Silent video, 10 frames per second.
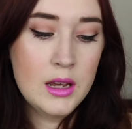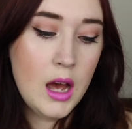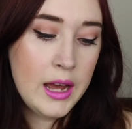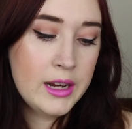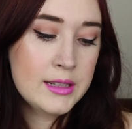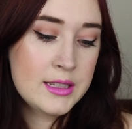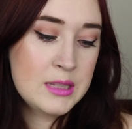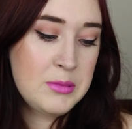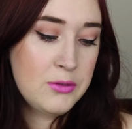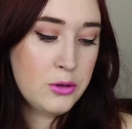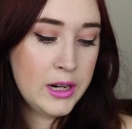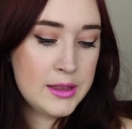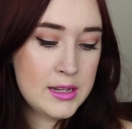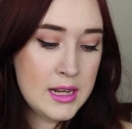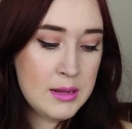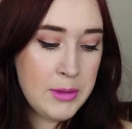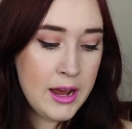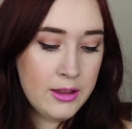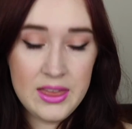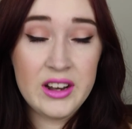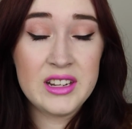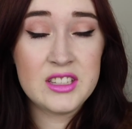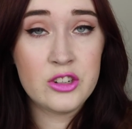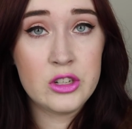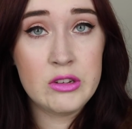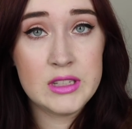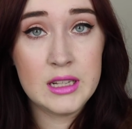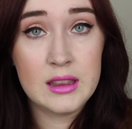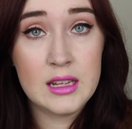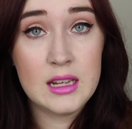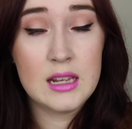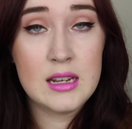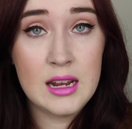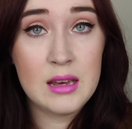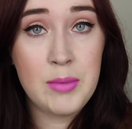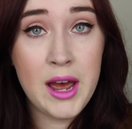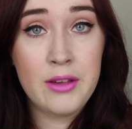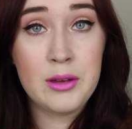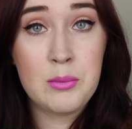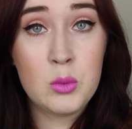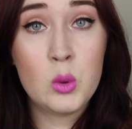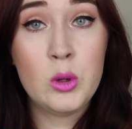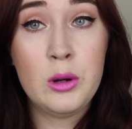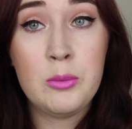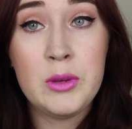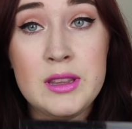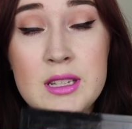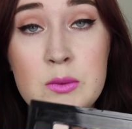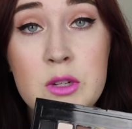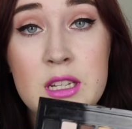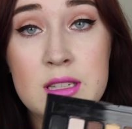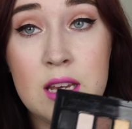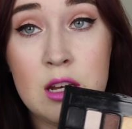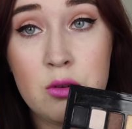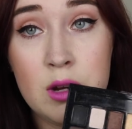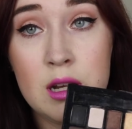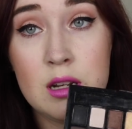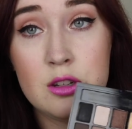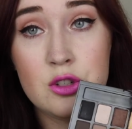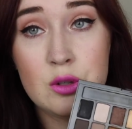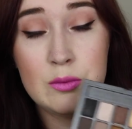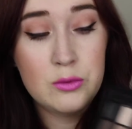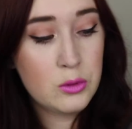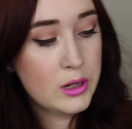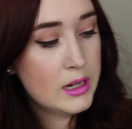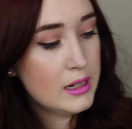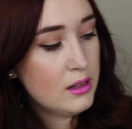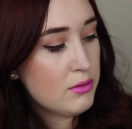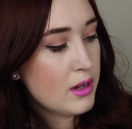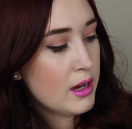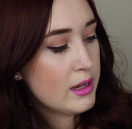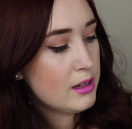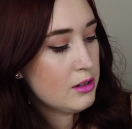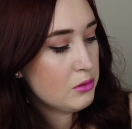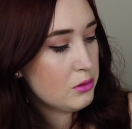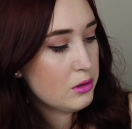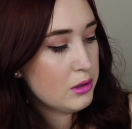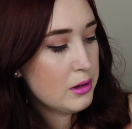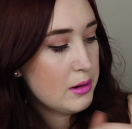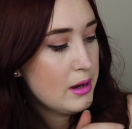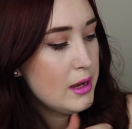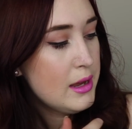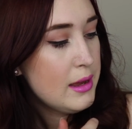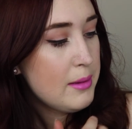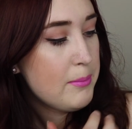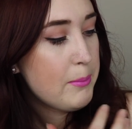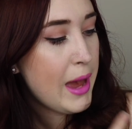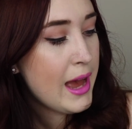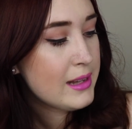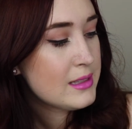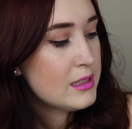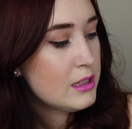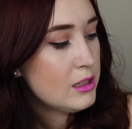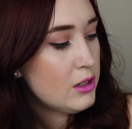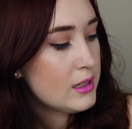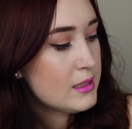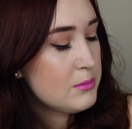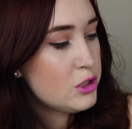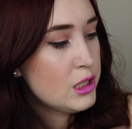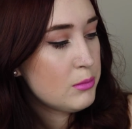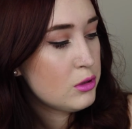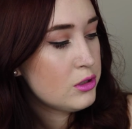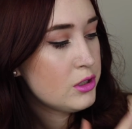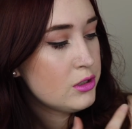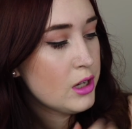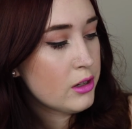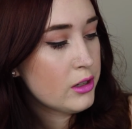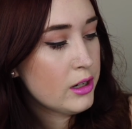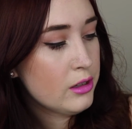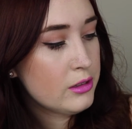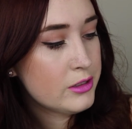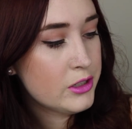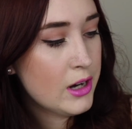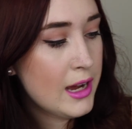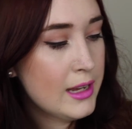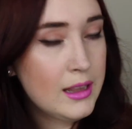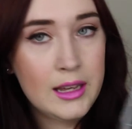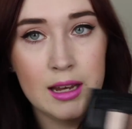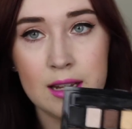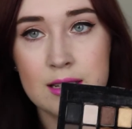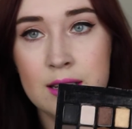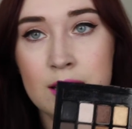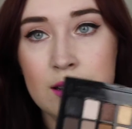I got this before I got the Naked palette, and I started using the Naked palette more, but this one is a great dupe for it. You've got your mattes, so you can get some shimmers, your darker colors, your highlight.